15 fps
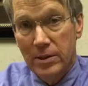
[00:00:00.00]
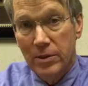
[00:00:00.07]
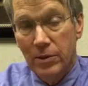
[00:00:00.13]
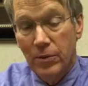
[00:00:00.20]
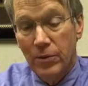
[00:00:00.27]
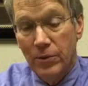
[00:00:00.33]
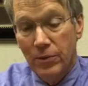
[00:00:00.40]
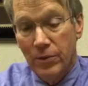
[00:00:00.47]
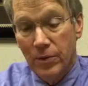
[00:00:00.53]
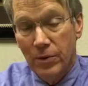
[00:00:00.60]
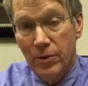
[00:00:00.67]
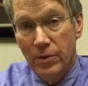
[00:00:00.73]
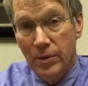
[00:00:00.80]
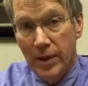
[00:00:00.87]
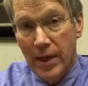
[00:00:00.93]
go through the
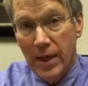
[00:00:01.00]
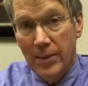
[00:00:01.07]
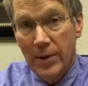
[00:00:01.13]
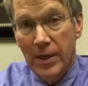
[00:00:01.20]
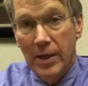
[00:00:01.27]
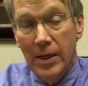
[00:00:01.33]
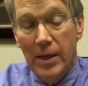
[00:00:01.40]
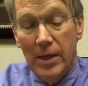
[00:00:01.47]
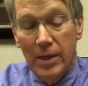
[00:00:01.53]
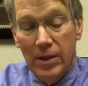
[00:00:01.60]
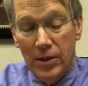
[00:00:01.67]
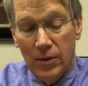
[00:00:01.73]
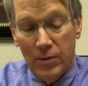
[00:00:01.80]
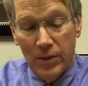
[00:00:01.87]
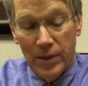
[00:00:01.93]
whole gamut.
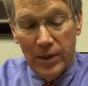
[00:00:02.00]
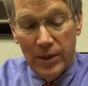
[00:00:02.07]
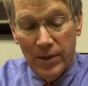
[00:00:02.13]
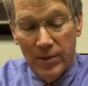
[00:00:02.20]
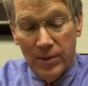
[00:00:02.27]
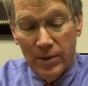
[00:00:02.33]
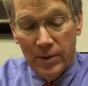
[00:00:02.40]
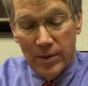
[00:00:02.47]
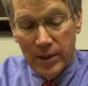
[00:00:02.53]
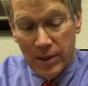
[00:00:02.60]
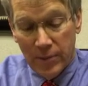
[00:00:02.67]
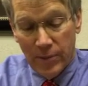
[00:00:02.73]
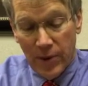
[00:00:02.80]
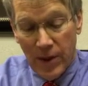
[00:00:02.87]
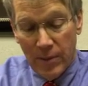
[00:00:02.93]
The only
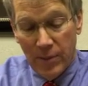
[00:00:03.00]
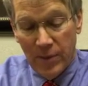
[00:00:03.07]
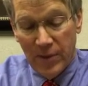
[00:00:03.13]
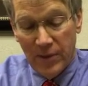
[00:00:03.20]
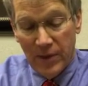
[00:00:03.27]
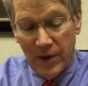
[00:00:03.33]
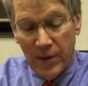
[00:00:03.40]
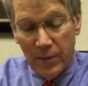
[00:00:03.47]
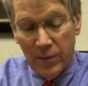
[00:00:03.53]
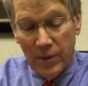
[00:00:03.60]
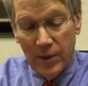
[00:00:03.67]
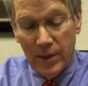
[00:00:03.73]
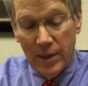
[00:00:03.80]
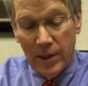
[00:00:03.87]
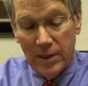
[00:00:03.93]
little problem we found
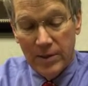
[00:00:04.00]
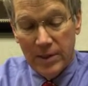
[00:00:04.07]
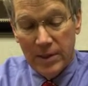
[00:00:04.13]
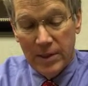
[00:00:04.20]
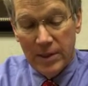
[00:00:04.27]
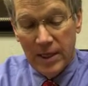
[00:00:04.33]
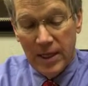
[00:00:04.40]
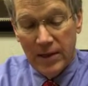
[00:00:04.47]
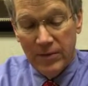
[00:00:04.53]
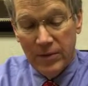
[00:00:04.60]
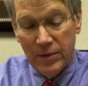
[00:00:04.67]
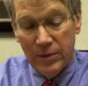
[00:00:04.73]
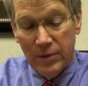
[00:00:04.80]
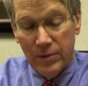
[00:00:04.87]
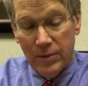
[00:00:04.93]
with adults is
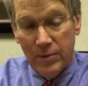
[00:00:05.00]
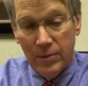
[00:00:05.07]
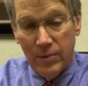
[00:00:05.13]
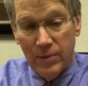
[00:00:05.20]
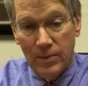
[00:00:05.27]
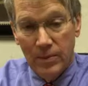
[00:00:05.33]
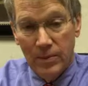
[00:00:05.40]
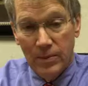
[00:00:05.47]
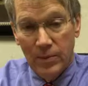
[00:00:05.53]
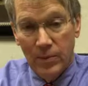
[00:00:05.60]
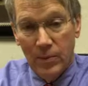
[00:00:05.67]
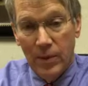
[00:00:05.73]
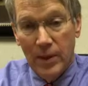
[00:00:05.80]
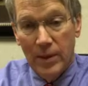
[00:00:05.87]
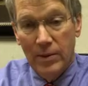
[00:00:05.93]
after
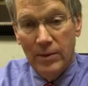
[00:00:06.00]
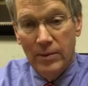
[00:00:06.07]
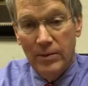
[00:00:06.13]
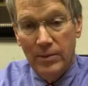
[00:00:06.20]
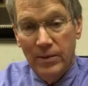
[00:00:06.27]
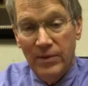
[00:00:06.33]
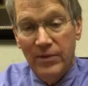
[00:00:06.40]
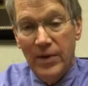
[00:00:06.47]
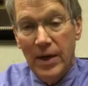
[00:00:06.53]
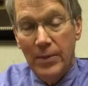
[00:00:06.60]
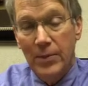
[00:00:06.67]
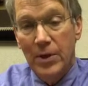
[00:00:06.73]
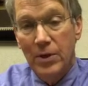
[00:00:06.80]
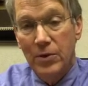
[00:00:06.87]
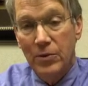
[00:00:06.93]
one
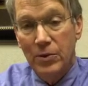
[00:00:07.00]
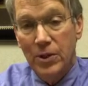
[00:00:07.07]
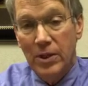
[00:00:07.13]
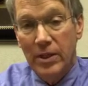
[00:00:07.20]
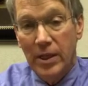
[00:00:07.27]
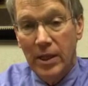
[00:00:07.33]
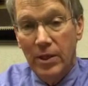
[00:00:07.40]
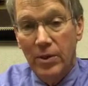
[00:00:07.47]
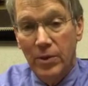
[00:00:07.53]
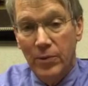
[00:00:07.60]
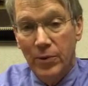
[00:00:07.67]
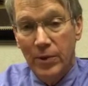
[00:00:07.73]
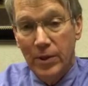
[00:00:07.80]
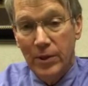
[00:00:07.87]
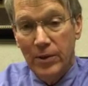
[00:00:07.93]
refinement, usually they look
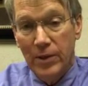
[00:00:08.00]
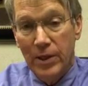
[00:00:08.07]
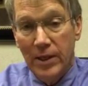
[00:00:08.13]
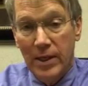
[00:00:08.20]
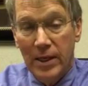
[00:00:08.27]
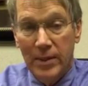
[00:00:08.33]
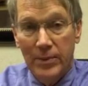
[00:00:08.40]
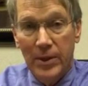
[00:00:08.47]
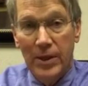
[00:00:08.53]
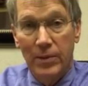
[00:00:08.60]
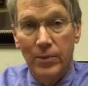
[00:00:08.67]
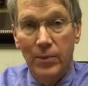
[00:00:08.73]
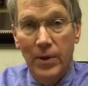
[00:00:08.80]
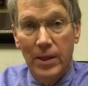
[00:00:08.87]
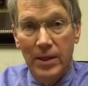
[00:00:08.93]
pretty good, and I
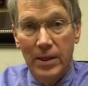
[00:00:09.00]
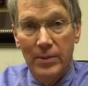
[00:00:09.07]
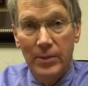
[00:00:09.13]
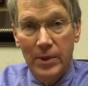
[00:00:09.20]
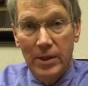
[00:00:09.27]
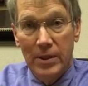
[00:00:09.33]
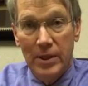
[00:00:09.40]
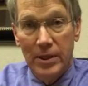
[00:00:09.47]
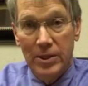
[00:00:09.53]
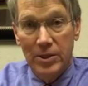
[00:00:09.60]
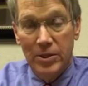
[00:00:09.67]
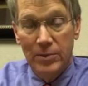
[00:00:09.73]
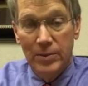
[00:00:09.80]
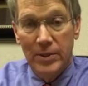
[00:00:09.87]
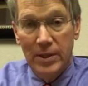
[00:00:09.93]
might want them a little
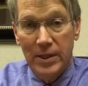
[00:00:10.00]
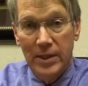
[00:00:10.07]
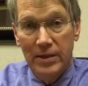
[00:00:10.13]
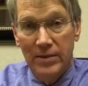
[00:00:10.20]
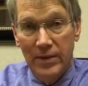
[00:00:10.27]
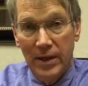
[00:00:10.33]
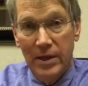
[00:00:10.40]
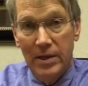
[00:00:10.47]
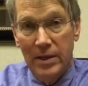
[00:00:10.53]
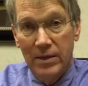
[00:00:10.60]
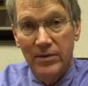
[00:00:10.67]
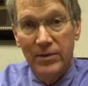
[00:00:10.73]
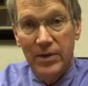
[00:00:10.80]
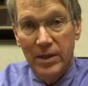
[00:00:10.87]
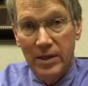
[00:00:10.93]
nicer, but they've had
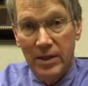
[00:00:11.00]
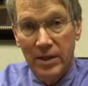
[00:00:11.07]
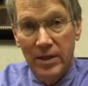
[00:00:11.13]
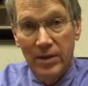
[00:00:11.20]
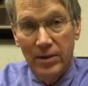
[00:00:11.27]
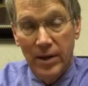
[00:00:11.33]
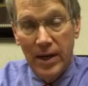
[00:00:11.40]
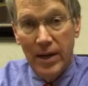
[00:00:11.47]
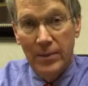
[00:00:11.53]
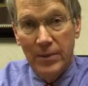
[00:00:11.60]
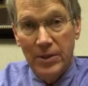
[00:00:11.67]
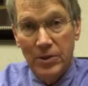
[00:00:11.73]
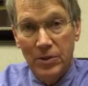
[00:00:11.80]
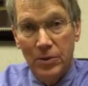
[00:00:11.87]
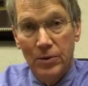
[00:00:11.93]
enough and they think they're
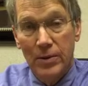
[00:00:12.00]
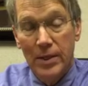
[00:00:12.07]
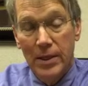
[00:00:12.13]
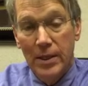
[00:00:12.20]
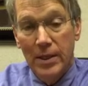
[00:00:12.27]
happy. So